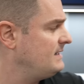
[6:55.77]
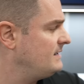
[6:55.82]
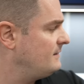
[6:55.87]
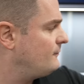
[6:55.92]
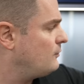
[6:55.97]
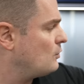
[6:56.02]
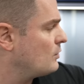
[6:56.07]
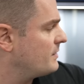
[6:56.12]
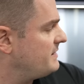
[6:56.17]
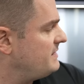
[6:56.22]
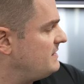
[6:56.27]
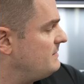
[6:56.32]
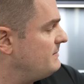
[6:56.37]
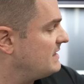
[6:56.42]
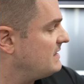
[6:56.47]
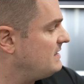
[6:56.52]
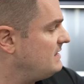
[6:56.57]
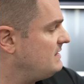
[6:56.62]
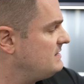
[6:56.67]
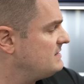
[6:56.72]
For the
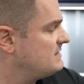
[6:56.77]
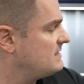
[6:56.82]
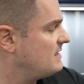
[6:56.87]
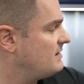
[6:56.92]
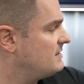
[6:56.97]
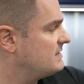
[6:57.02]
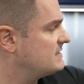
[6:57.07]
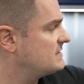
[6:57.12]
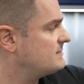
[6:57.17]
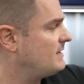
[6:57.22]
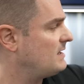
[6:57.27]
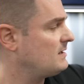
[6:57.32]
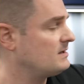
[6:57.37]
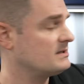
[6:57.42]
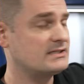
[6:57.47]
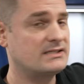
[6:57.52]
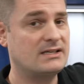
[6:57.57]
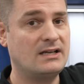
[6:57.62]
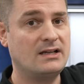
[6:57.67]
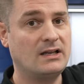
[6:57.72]
McKee's, this
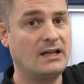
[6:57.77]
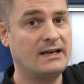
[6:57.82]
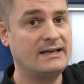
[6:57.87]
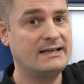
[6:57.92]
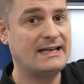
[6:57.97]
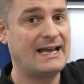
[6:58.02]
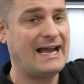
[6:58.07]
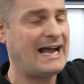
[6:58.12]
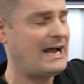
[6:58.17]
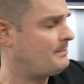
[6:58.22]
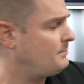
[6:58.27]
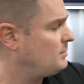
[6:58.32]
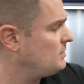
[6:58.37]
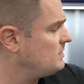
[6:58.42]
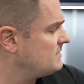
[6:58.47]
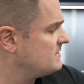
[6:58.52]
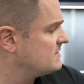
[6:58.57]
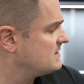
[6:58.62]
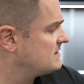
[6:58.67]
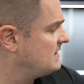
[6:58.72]
smells like
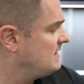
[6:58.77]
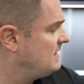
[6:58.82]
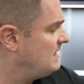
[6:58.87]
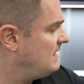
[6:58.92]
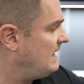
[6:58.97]
apples,